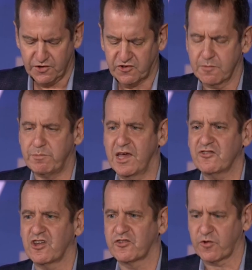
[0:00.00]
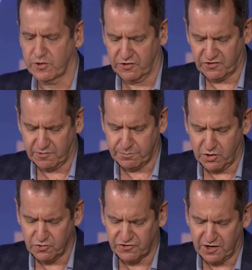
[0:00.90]
as the basis for this
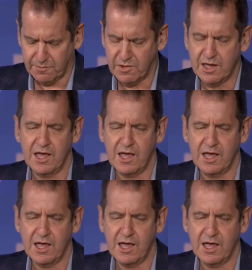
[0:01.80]
symposium.